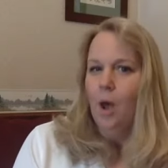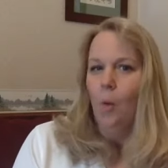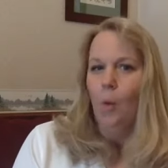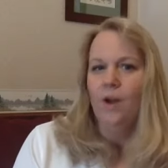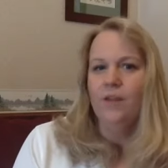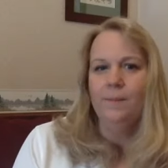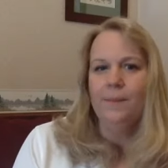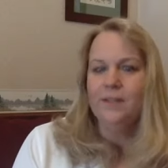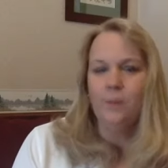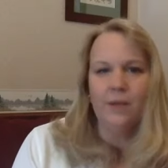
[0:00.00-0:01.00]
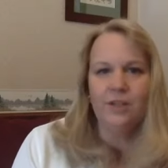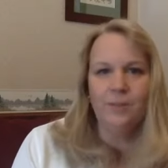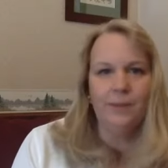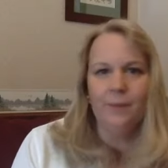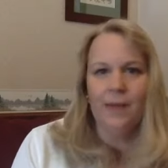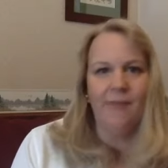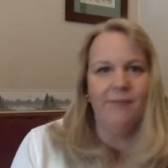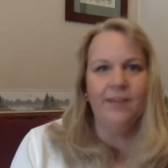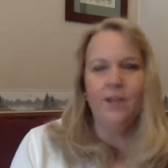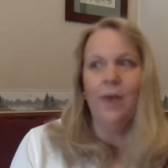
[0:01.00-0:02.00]
what are the biggest questions people
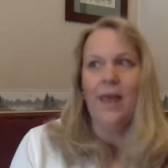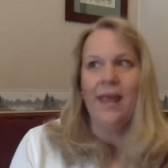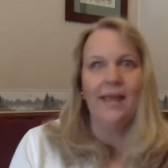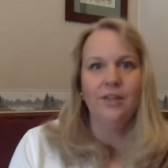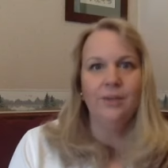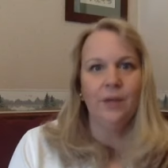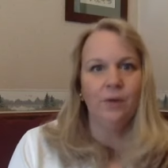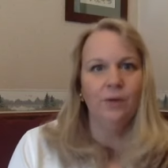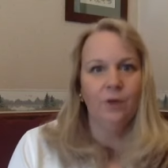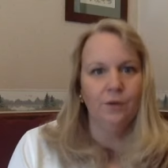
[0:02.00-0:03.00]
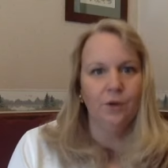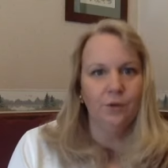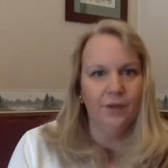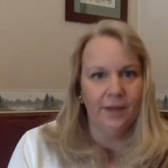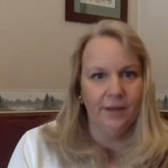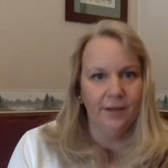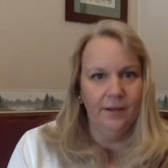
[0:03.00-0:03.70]
have that you hate answering over and over and over again?